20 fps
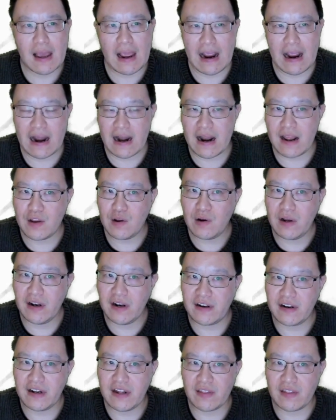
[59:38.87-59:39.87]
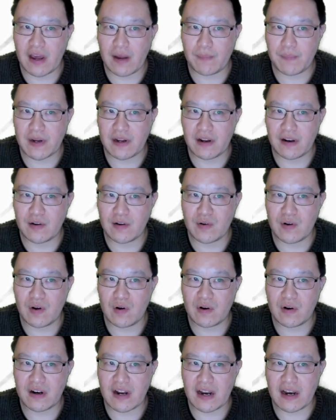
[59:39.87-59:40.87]
And then you can see that because you
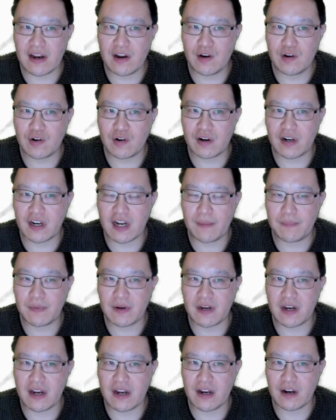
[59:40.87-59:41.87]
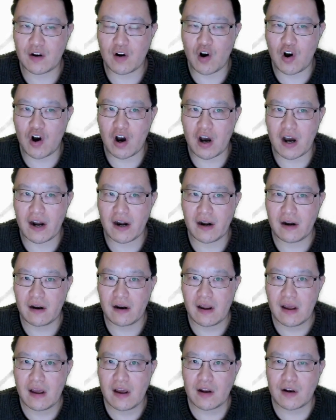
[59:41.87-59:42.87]
notice that intercept is on.
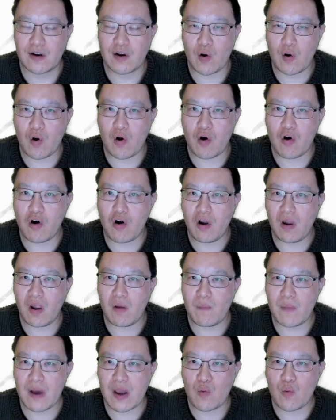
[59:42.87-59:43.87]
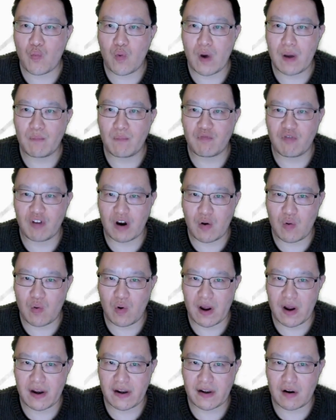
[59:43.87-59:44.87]
So all of my web
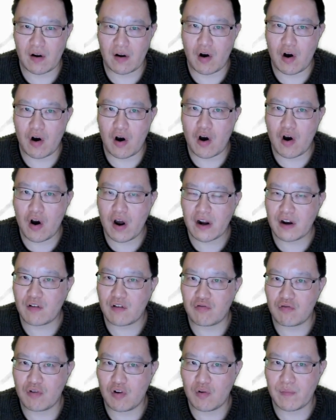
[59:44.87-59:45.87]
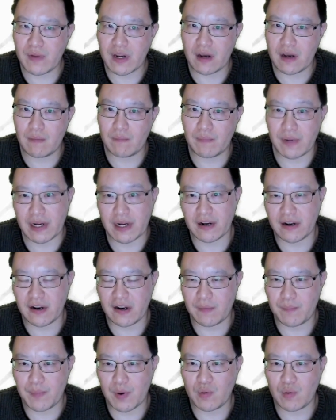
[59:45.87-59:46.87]
requests on Chromium, because this
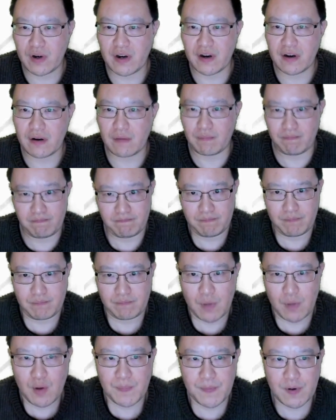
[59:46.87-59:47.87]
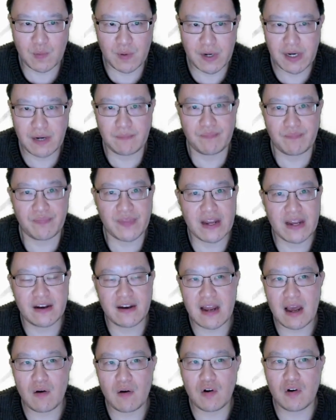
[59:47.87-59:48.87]
is built into Burp Suite, is
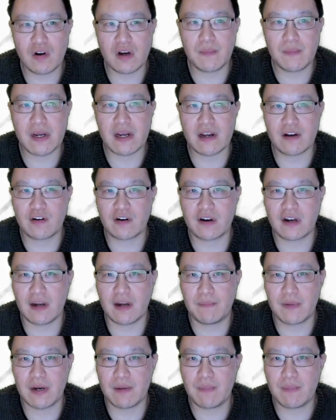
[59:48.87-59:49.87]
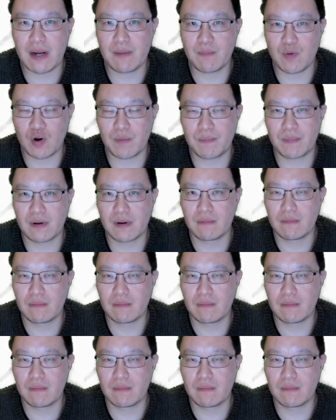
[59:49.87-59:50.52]
now going to be intercepted by Burp.